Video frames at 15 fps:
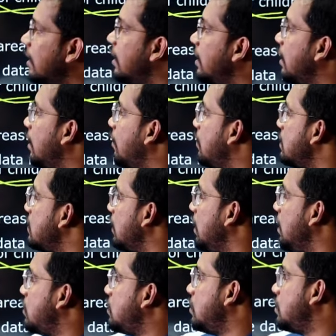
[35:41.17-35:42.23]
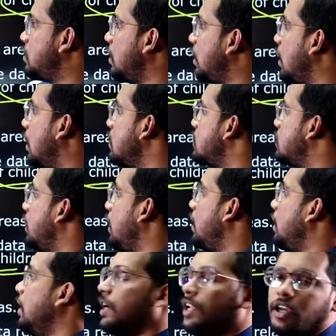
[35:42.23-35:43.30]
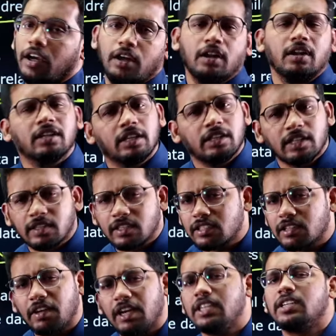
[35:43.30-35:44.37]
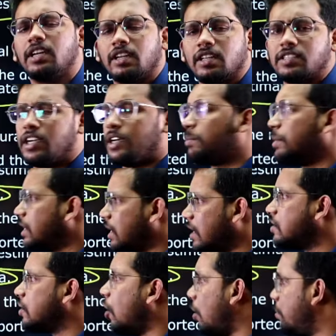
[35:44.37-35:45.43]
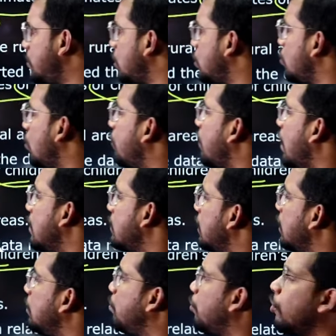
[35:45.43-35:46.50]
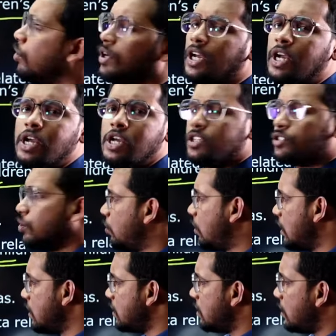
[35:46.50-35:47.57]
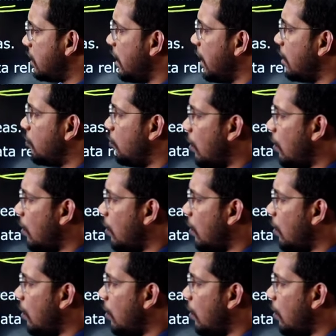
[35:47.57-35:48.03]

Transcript: learning levels, each district and state in India. This is a very general statement. That is the objective of ASER report. So you can take